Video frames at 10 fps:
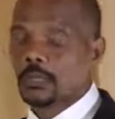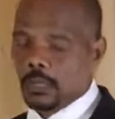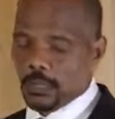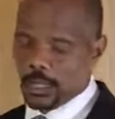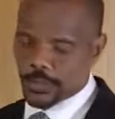
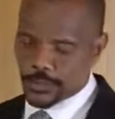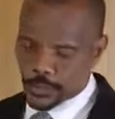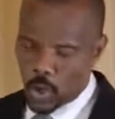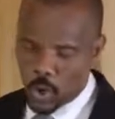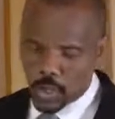Is the
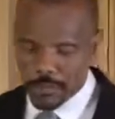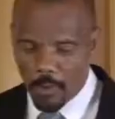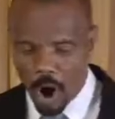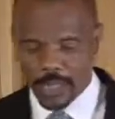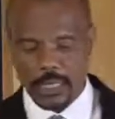soul
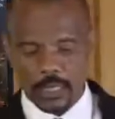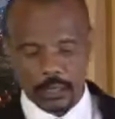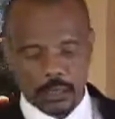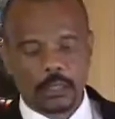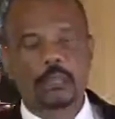immortal?
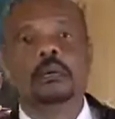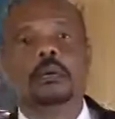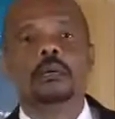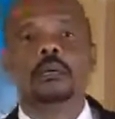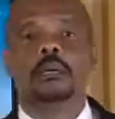
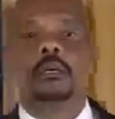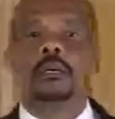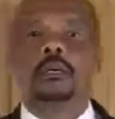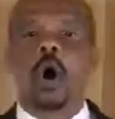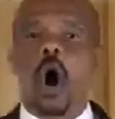
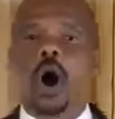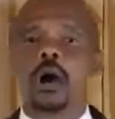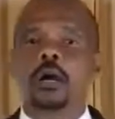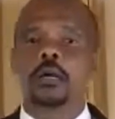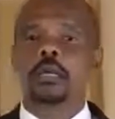Or
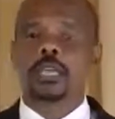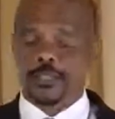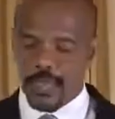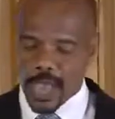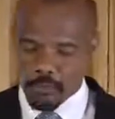is
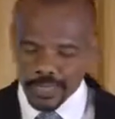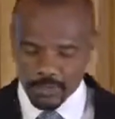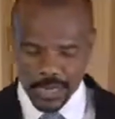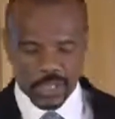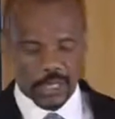there a
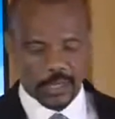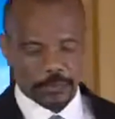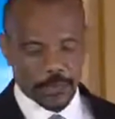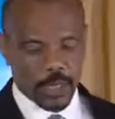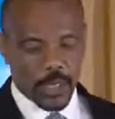resurrection?
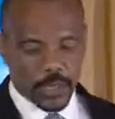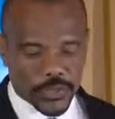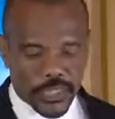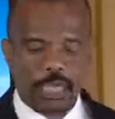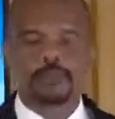You
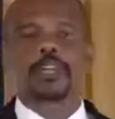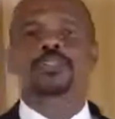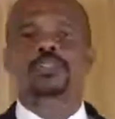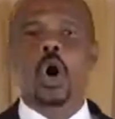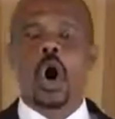see, if the
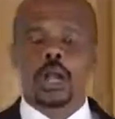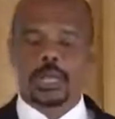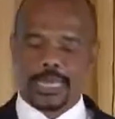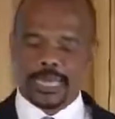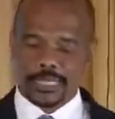soul
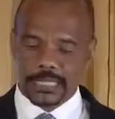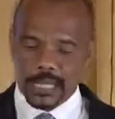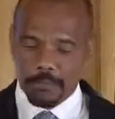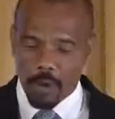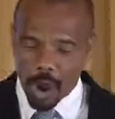is
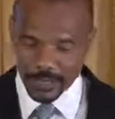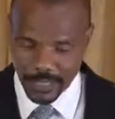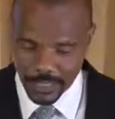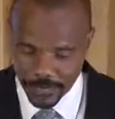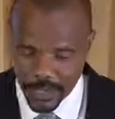
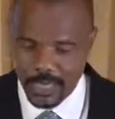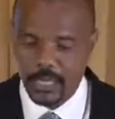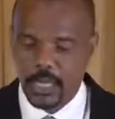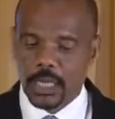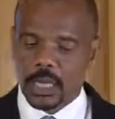immortal, then
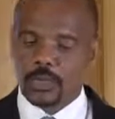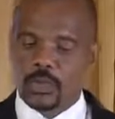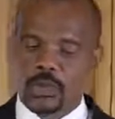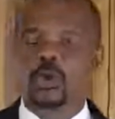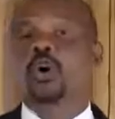it
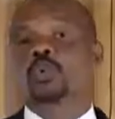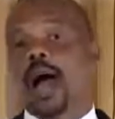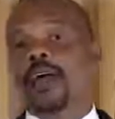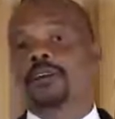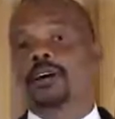could go to
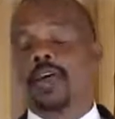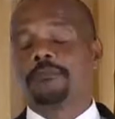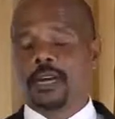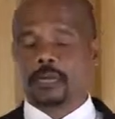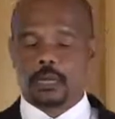either
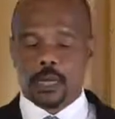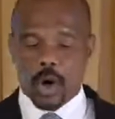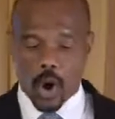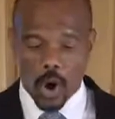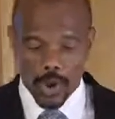heaven
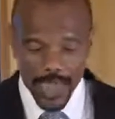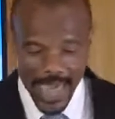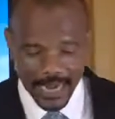or hell